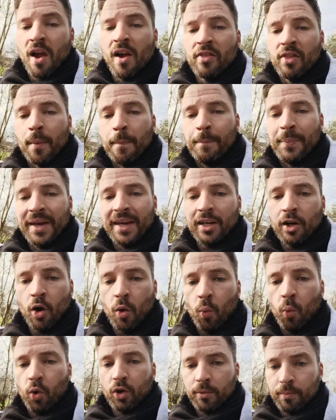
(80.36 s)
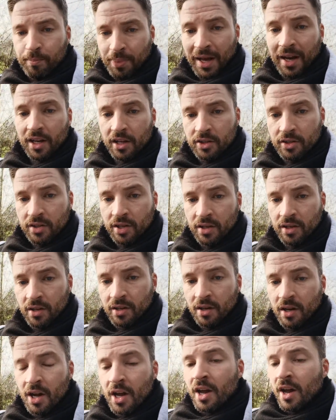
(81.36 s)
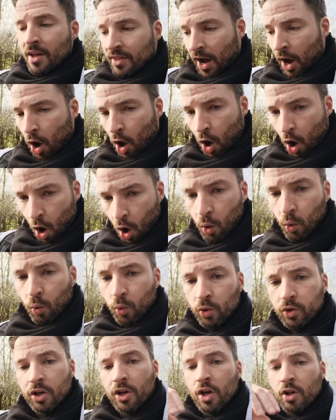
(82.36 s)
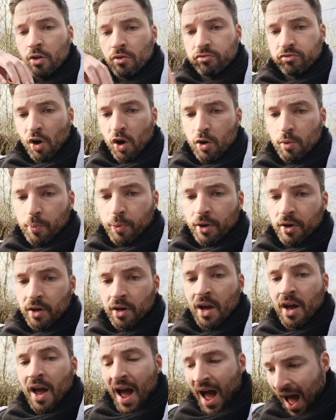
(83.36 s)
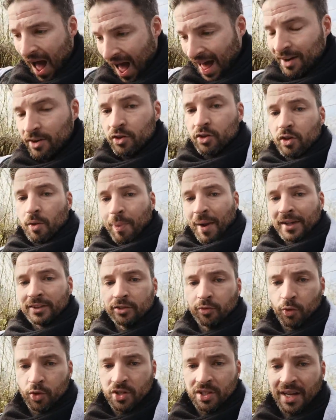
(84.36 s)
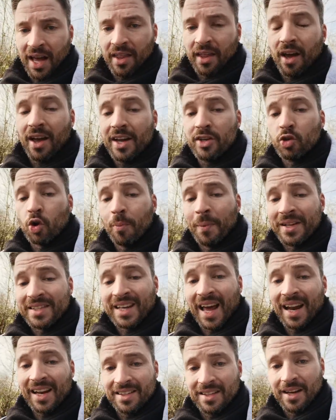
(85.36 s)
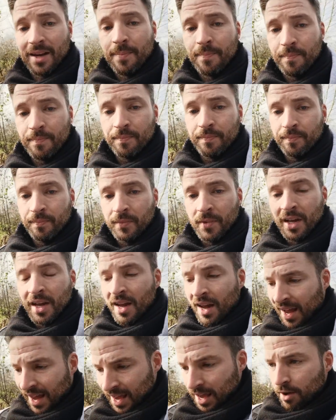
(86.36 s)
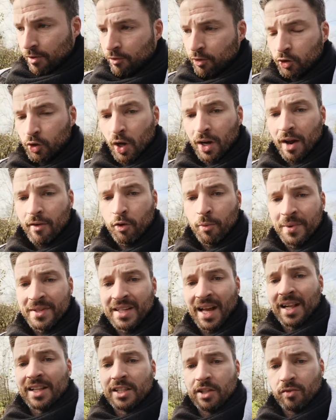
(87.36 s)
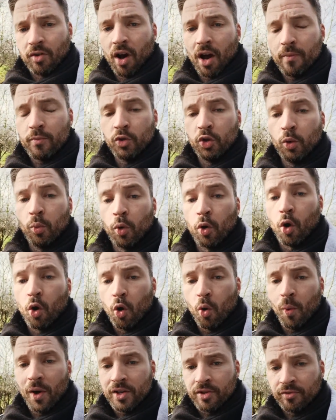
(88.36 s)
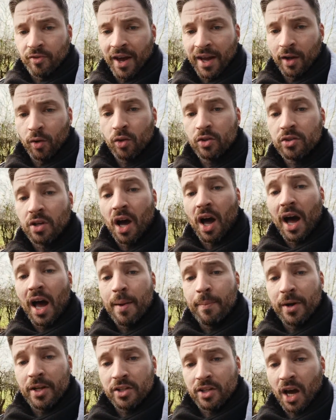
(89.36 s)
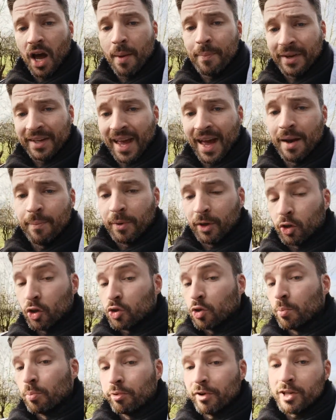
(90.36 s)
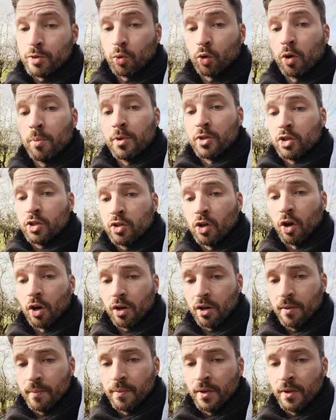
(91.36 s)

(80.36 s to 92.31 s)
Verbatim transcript: The big wooden pillars that hold the rope and the planks of wood together is your mentality. If you don't have your mentality right, you will always fail time and time again because your bridge will come unstuck.